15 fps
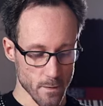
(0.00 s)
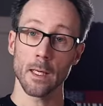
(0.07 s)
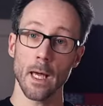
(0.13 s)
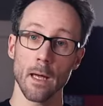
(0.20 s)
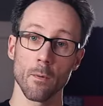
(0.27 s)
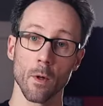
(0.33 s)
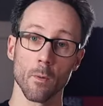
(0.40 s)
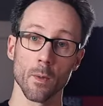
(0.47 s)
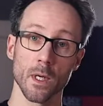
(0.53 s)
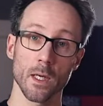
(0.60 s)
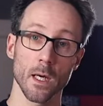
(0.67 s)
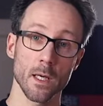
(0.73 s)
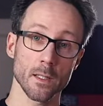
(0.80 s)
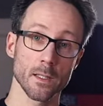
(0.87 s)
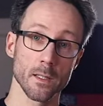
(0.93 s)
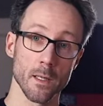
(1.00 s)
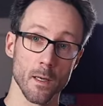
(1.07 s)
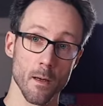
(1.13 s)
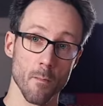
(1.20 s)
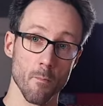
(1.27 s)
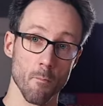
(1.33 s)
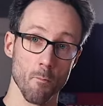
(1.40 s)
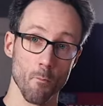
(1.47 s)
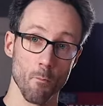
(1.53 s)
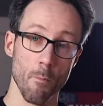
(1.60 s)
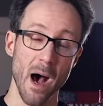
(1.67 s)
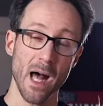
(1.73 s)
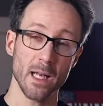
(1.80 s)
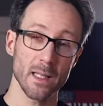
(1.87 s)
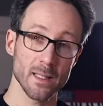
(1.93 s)
cable, because
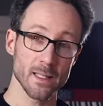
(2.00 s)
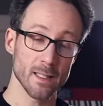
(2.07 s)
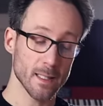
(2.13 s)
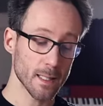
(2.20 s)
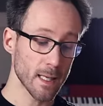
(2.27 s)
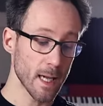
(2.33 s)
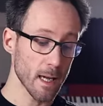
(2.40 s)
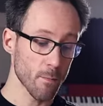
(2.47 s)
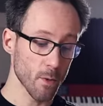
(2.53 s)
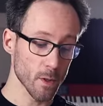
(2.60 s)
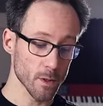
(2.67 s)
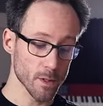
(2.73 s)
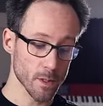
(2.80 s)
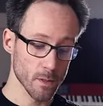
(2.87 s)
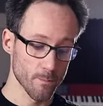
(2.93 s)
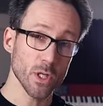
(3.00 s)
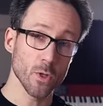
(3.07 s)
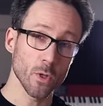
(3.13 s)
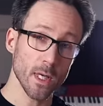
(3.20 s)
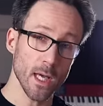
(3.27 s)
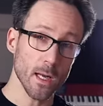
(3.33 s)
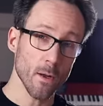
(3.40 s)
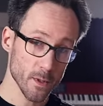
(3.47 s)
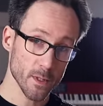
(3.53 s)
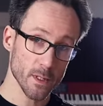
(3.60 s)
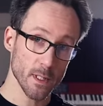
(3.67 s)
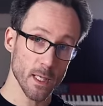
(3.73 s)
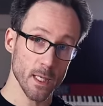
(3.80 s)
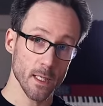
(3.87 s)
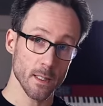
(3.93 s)
balanced cables, you can
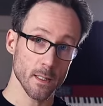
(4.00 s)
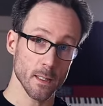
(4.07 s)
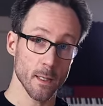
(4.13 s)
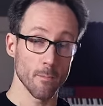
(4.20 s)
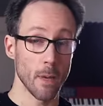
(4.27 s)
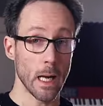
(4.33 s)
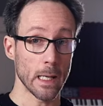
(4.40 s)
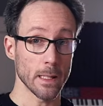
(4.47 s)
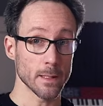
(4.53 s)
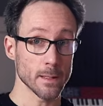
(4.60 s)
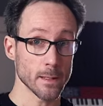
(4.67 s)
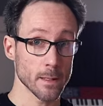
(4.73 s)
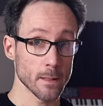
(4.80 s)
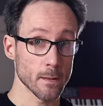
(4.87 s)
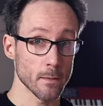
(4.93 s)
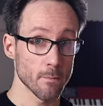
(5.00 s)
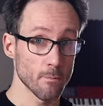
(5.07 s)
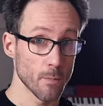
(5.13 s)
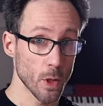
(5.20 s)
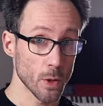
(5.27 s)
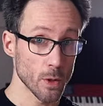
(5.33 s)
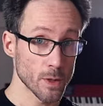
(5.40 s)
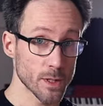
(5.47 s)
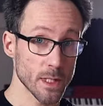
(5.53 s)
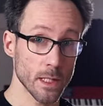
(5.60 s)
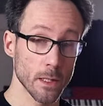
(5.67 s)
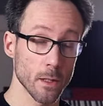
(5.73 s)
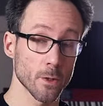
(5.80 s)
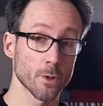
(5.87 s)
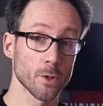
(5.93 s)
send a balanced mono
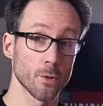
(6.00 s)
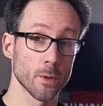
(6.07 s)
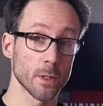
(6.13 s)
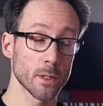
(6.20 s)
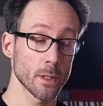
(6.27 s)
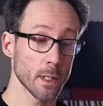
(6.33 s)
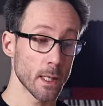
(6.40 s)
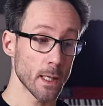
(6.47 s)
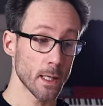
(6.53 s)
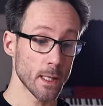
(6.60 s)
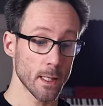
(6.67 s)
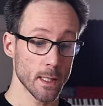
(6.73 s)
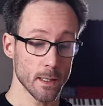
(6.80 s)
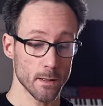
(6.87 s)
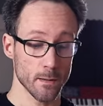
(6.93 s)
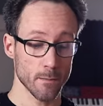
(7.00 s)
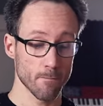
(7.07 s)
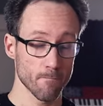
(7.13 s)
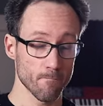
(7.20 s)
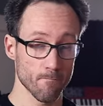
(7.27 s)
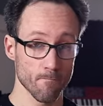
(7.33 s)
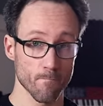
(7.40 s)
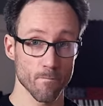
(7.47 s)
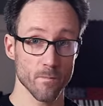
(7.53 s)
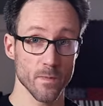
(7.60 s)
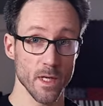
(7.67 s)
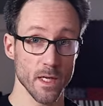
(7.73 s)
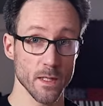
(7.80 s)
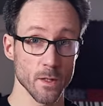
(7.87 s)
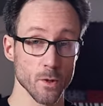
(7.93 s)
signal to it, and
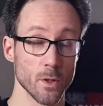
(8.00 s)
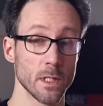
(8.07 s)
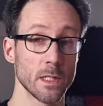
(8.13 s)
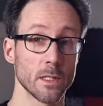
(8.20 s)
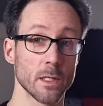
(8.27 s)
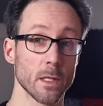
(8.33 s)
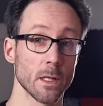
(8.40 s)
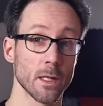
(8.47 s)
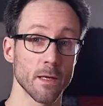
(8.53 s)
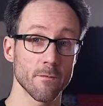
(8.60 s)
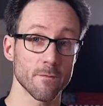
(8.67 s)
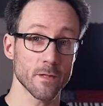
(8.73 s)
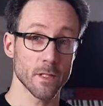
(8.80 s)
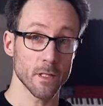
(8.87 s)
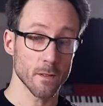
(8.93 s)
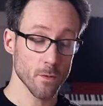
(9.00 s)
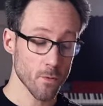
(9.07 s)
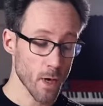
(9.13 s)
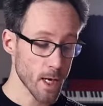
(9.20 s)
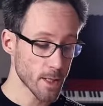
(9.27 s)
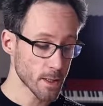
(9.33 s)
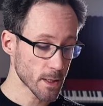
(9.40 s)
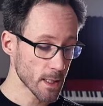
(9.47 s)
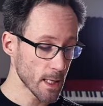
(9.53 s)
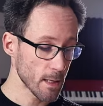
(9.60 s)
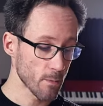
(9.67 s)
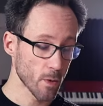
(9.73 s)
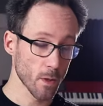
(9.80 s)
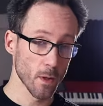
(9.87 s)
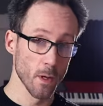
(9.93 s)
then you need a left and right
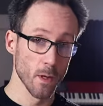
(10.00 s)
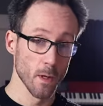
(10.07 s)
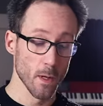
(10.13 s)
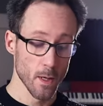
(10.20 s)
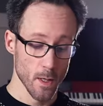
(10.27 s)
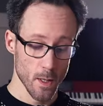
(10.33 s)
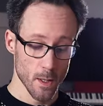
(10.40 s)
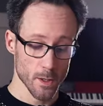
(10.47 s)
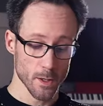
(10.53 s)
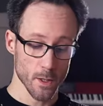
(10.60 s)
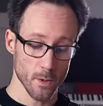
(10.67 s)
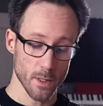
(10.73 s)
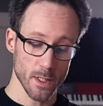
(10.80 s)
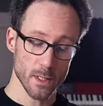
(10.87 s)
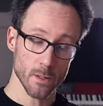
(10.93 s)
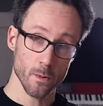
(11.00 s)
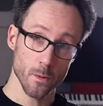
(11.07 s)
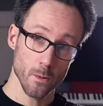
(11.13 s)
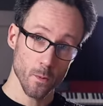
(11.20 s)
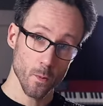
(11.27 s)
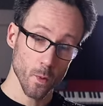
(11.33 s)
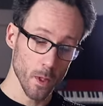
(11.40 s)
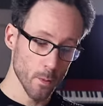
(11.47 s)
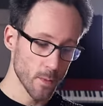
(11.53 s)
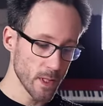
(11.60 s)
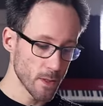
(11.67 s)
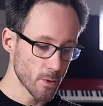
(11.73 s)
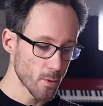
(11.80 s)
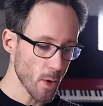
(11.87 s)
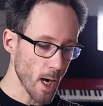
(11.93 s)
cable. So this will be
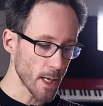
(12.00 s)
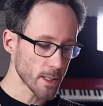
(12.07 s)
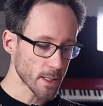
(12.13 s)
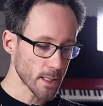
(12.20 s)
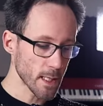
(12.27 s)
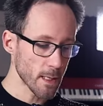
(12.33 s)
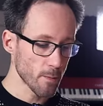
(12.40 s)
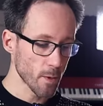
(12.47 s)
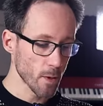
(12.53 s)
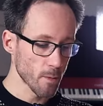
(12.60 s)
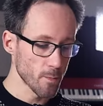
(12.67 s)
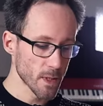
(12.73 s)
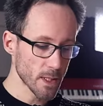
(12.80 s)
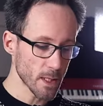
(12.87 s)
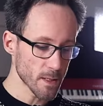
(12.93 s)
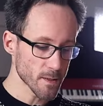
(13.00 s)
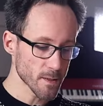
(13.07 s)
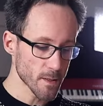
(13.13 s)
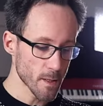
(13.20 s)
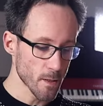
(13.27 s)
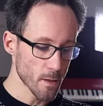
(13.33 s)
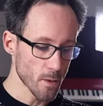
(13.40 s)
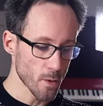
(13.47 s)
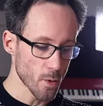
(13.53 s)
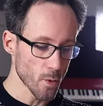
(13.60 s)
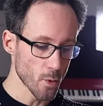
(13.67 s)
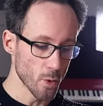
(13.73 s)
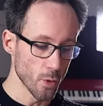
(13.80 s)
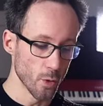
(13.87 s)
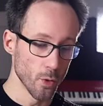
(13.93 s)
the right cable because
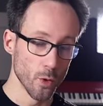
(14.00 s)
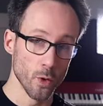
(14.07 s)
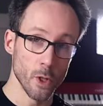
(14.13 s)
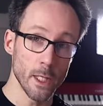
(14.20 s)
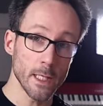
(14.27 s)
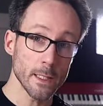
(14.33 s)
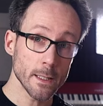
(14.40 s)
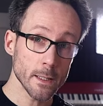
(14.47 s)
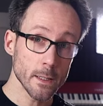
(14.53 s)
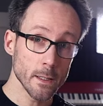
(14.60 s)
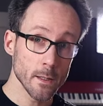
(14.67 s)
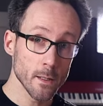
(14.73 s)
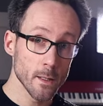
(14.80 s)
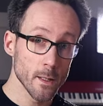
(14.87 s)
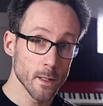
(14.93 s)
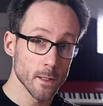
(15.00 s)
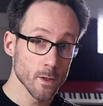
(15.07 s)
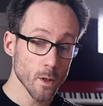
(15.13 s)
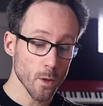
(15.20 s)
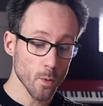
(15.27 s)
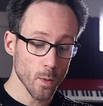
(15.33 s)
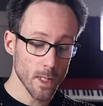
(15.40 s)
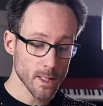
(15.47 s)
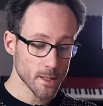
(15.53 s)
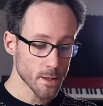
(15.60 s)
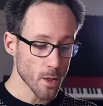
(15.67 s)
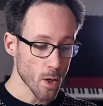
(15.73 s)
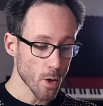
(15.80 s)
red is always